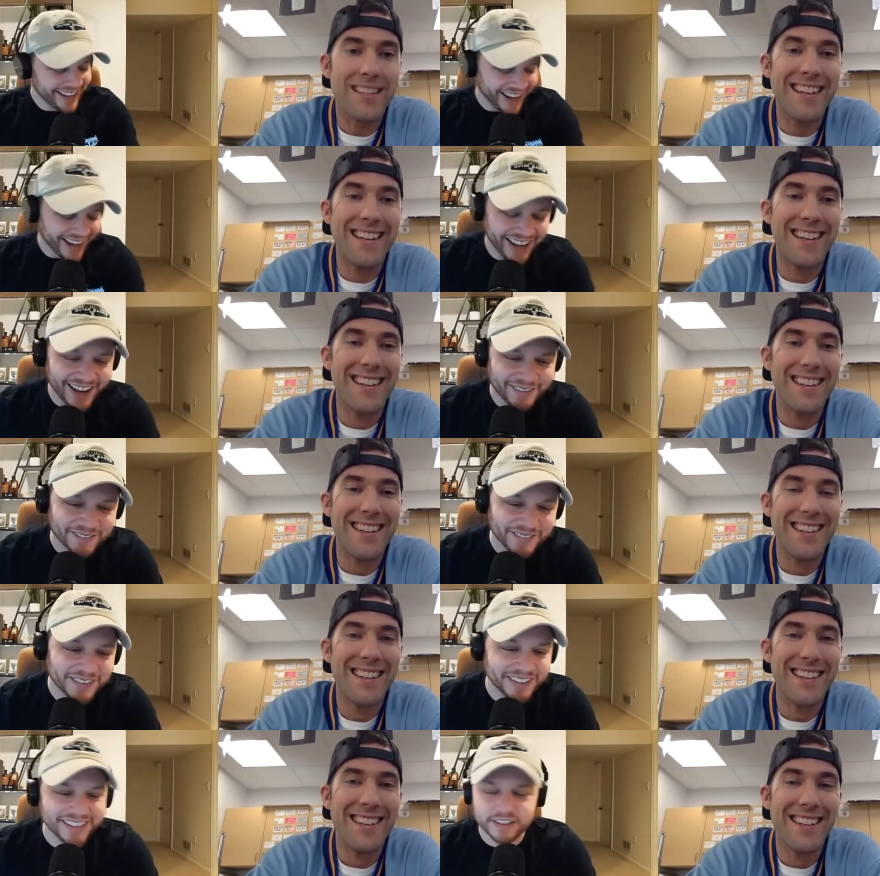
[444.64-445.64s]
Speaker 1: um,
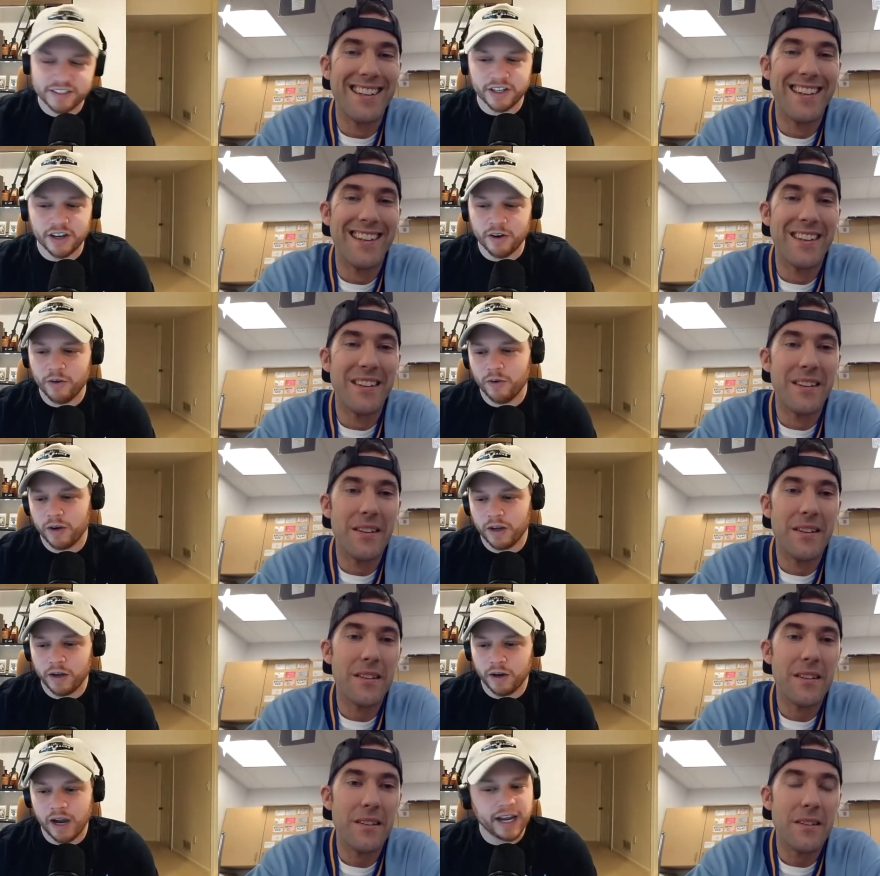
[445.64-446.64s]
so
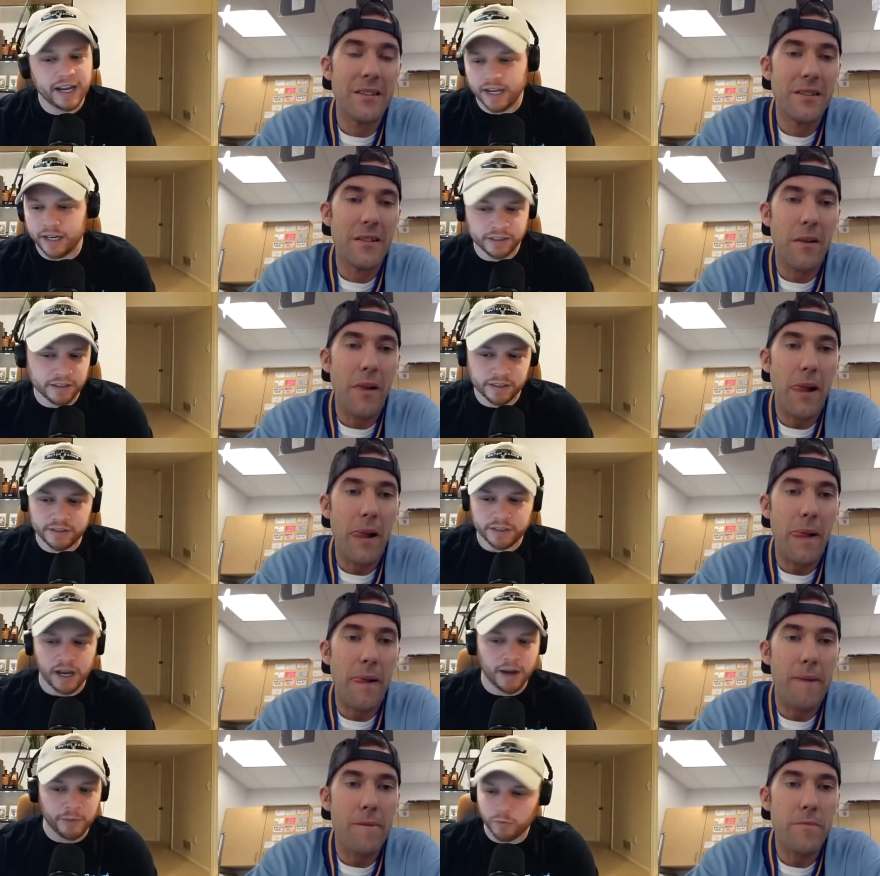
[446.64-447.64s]
I got into this
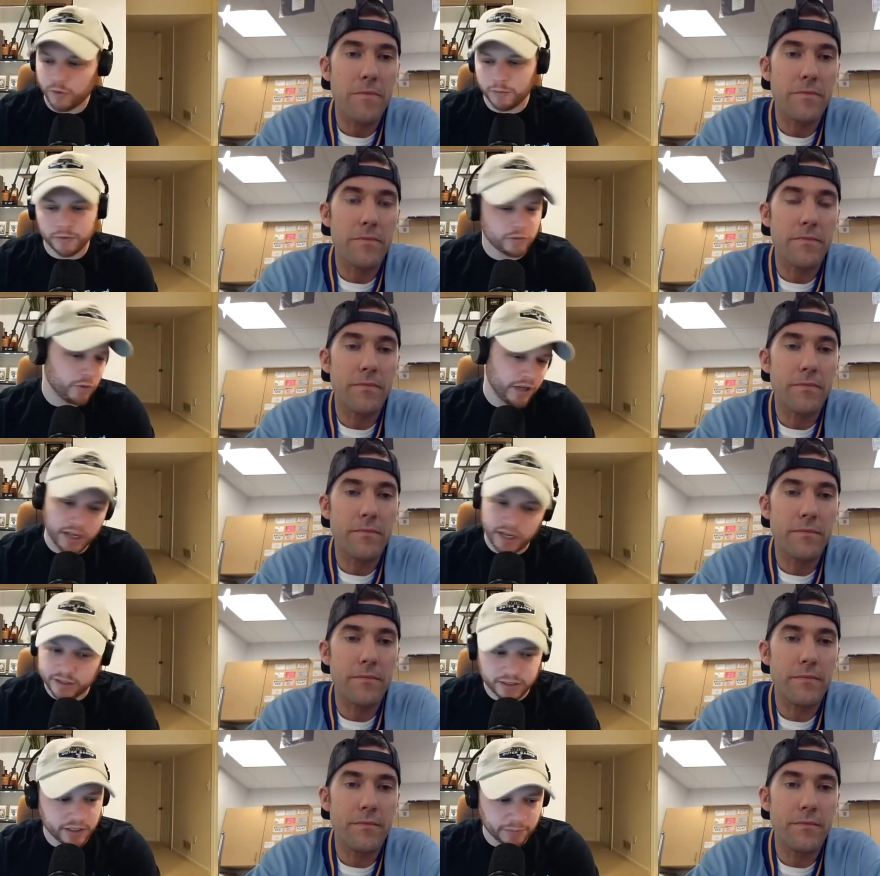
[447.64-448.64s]
hobby ripping
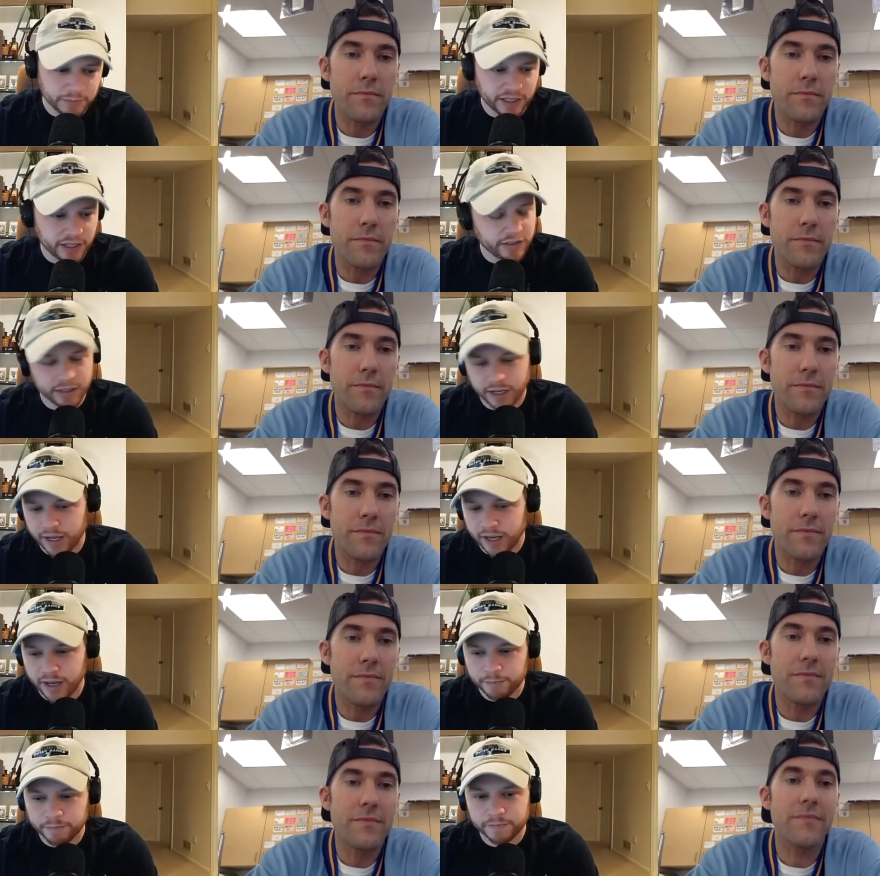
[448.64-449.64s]
2018 update,
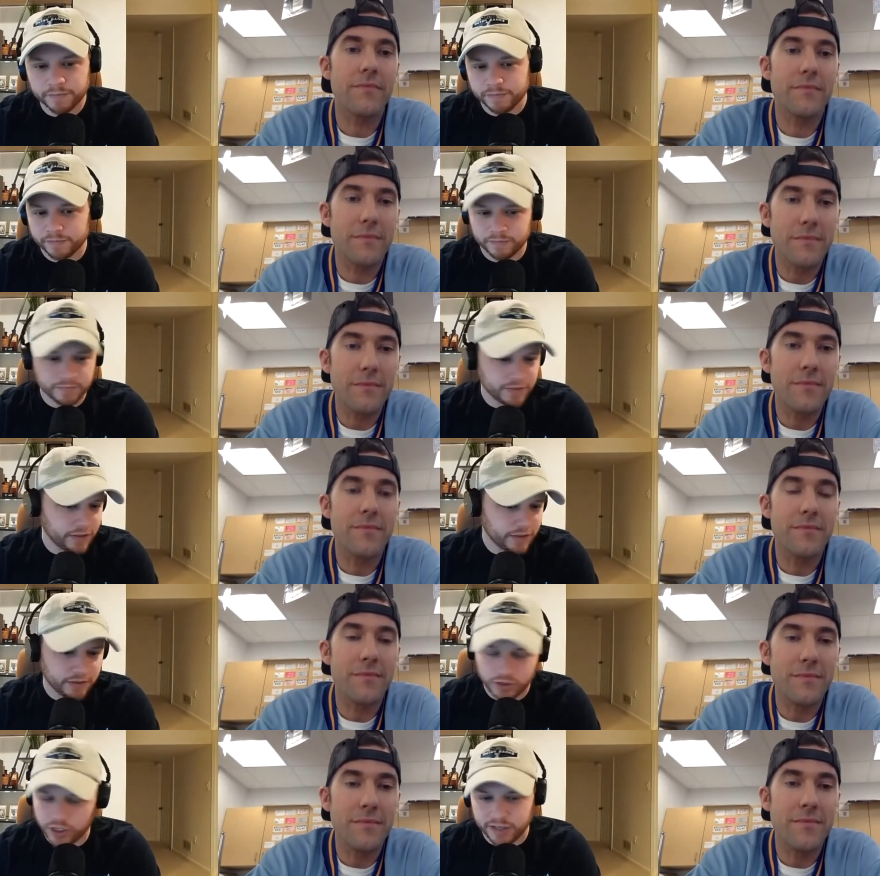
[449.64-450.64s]
um,
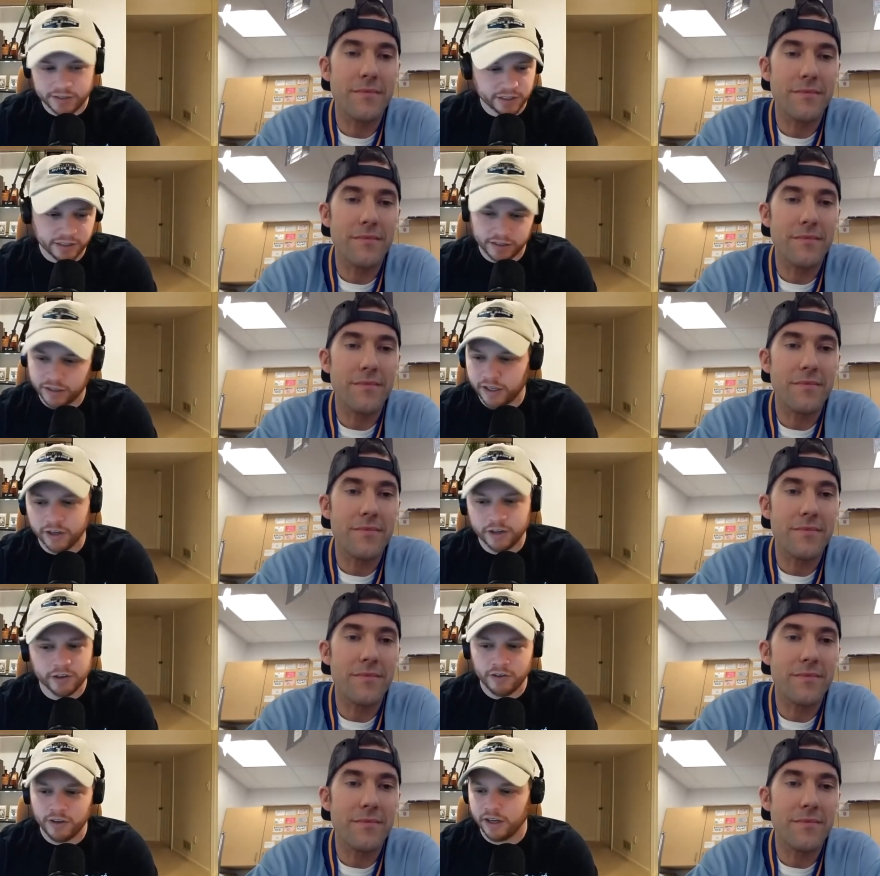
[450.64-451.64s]
chasing
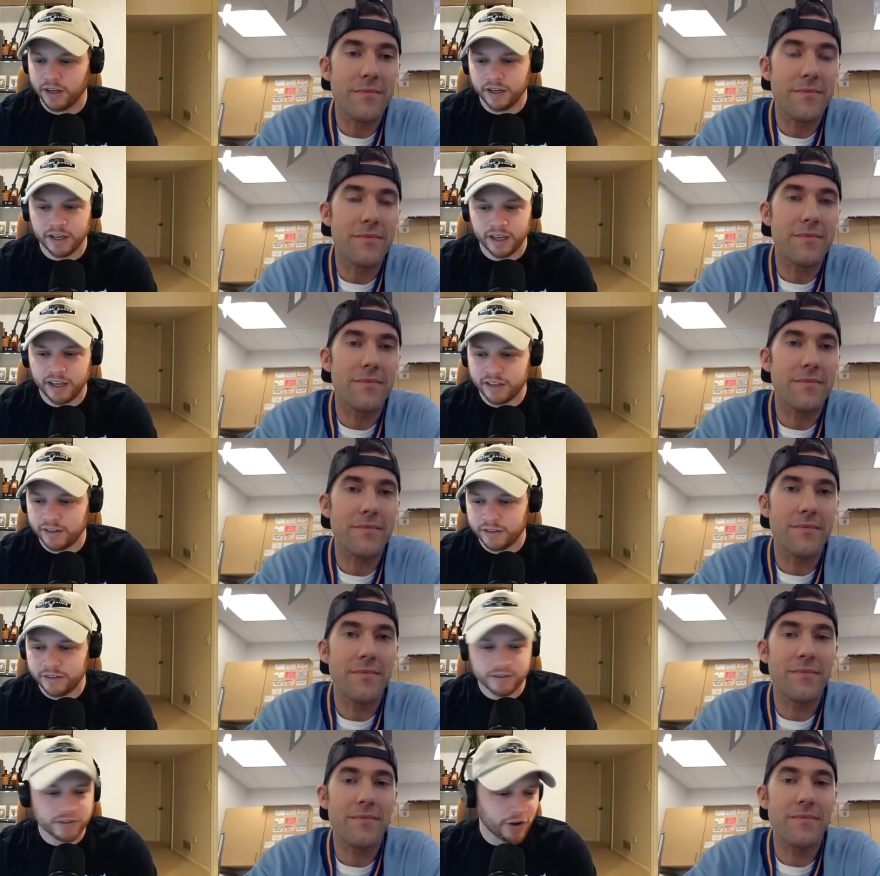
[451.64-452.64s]
Acuna
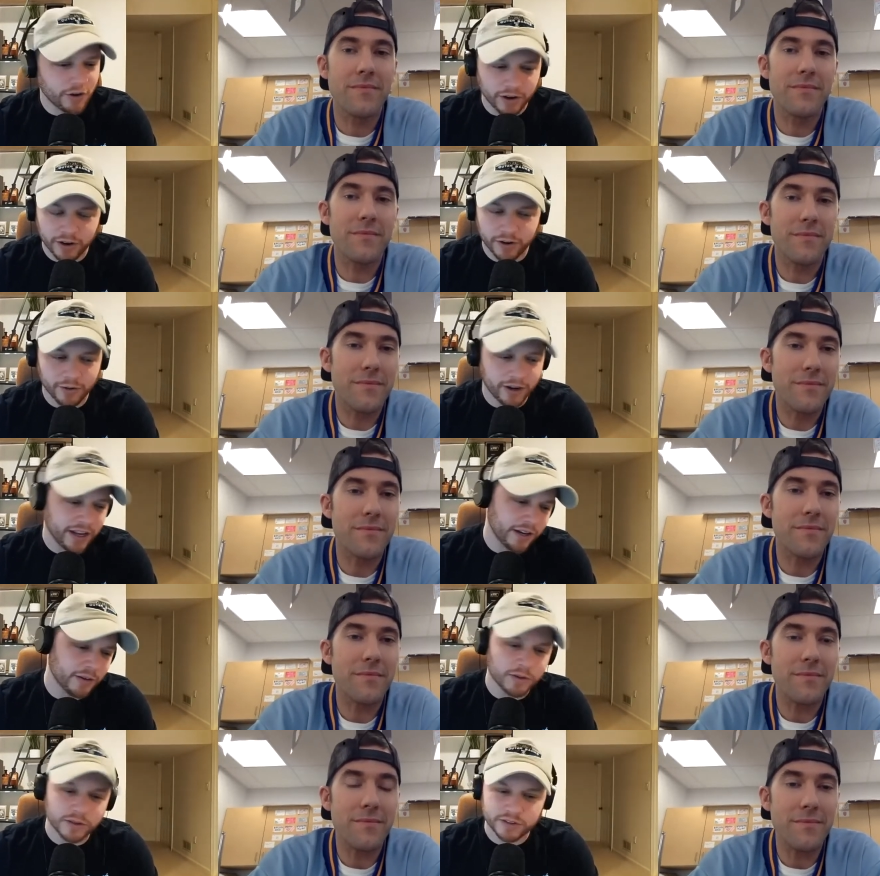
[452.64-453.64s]
and Soto. And it
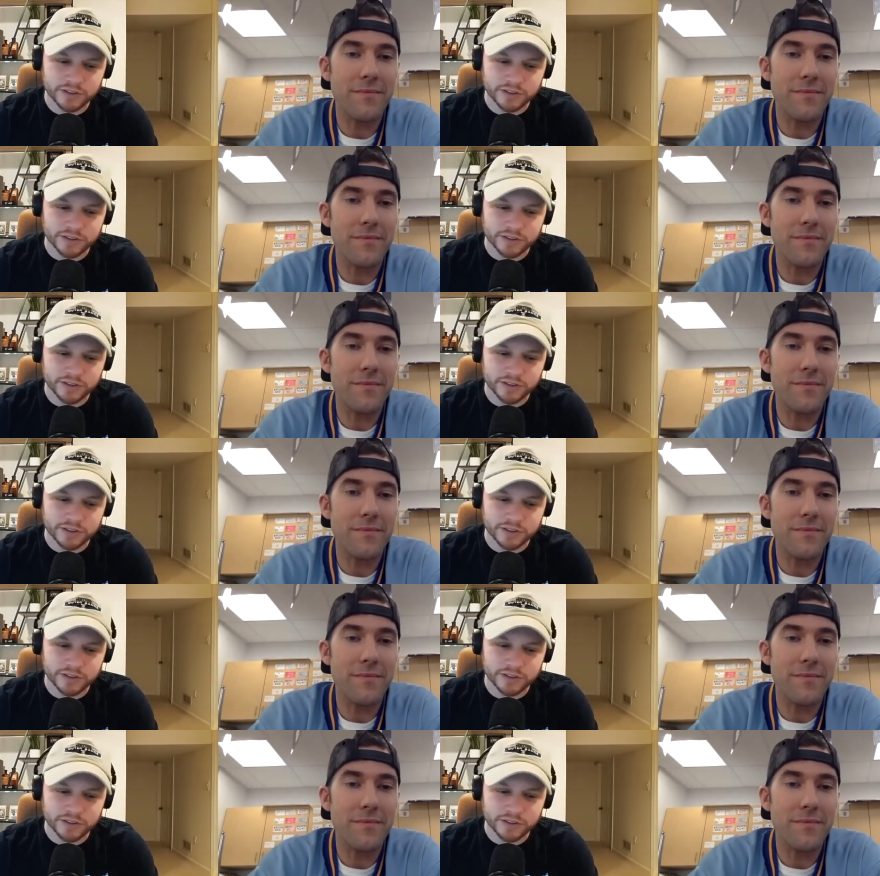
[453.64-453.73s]
was,